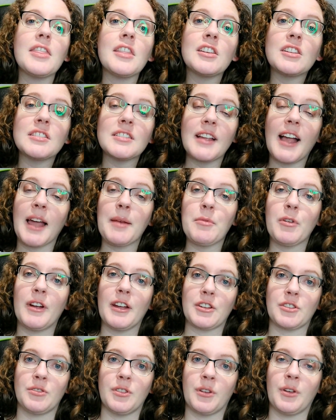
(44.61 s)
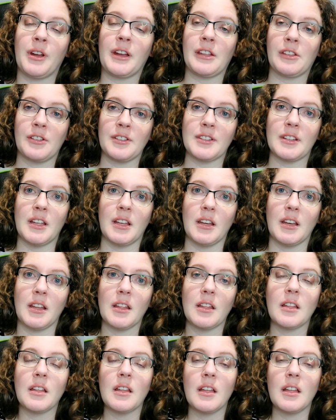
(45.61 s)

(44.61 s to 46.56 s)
then just add more extracurriculars in.